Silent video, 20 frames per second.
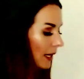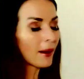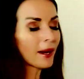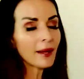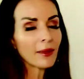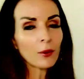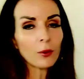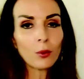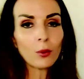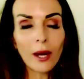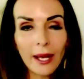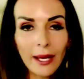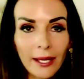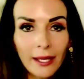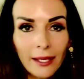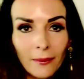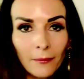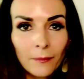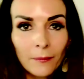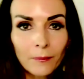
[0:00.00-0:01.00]
And by the
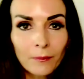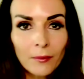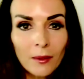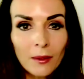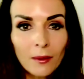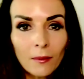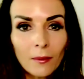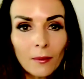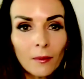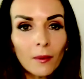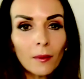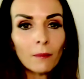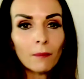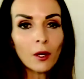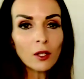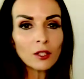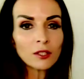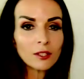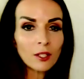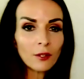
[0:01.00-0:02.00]
way,
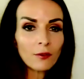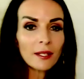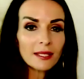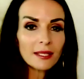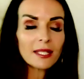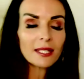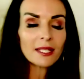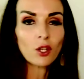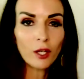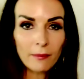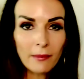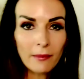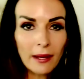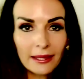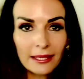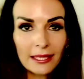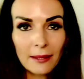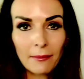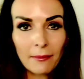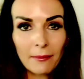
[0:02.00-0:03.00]
most of this is on a
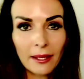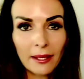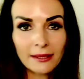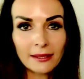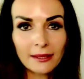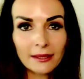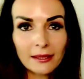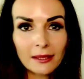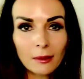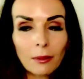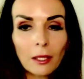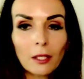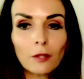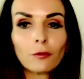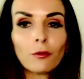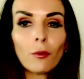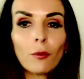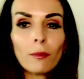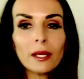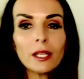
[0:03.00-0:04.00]
monthly basis.
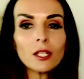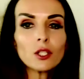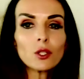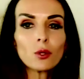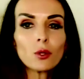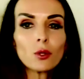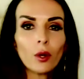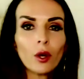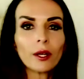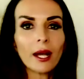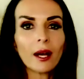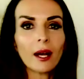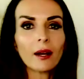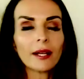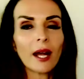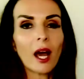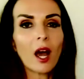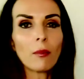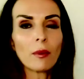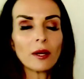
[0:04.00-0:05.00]
But for me to work
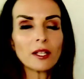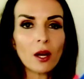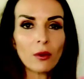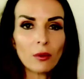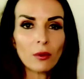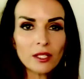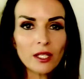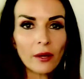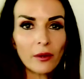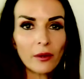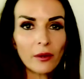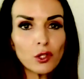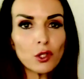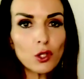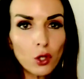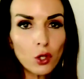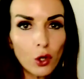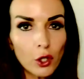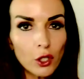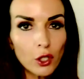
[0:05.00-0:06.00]
out how much I was going
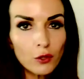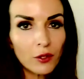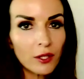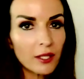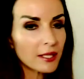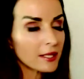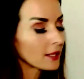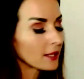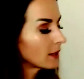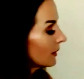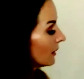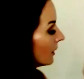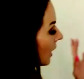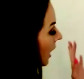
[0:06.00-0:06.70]
to charge for this,